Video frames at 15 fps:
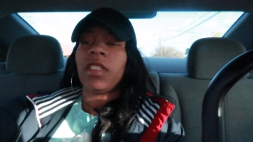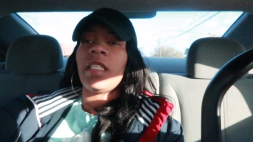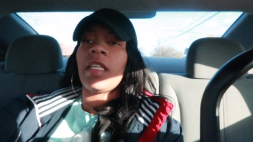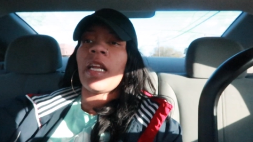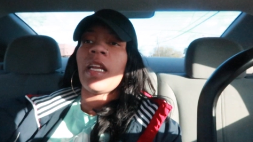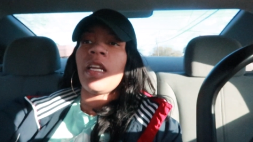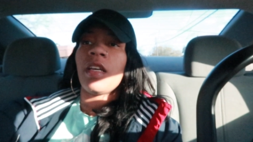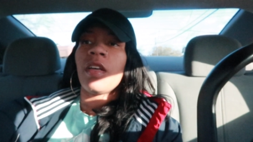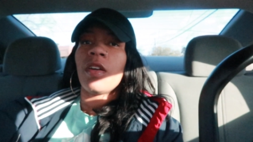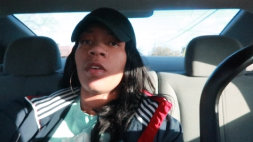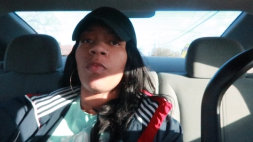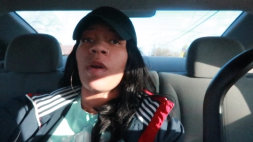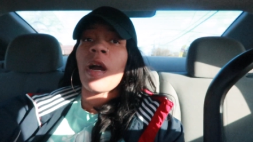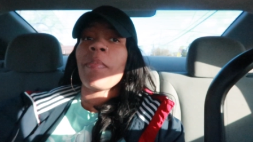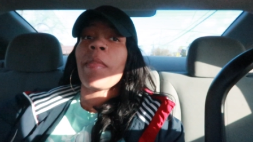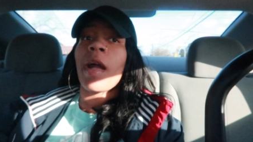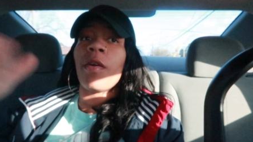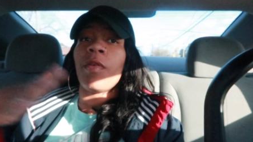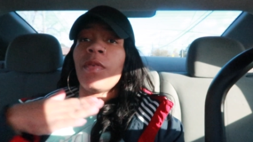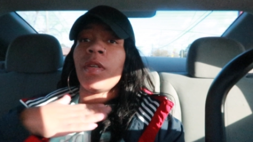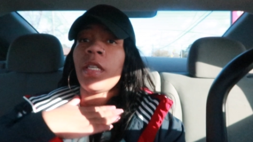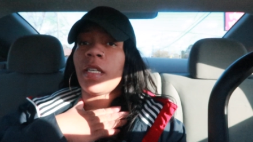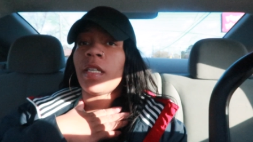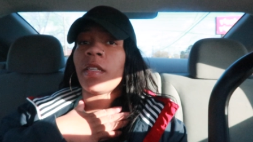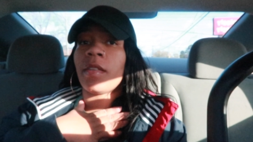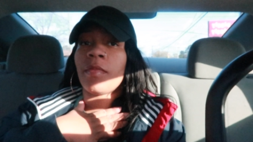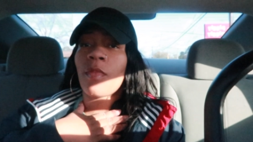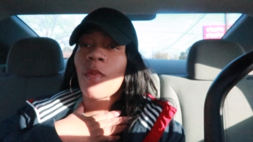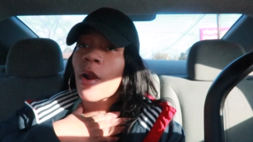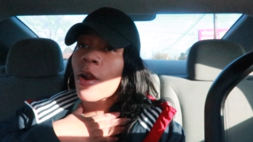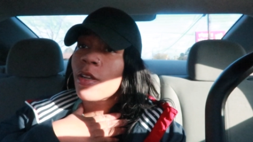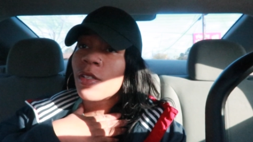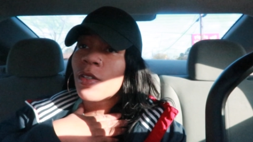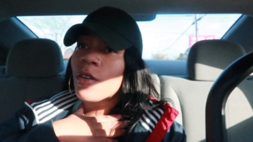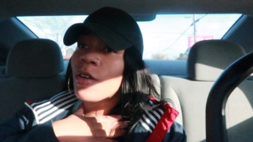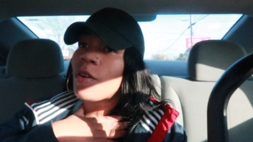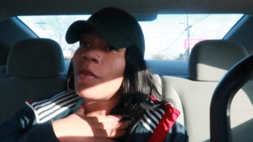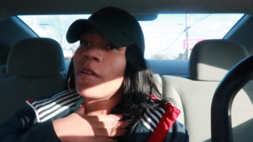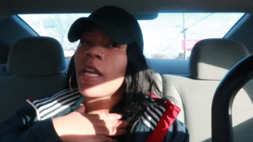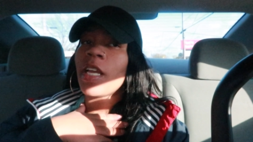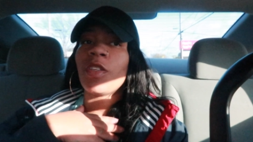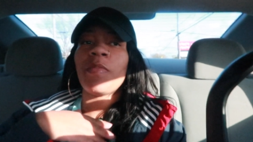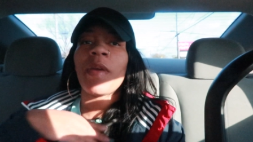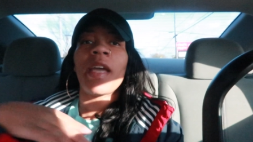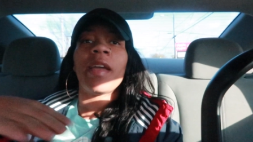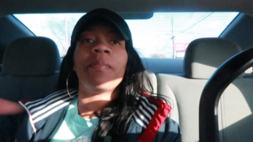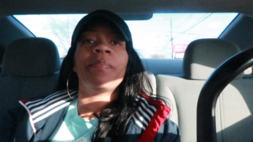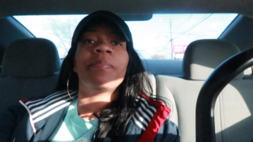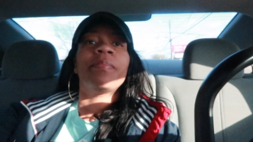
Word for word: then I need to go, well, I'm not going in. Marcus gonna go in. H babe,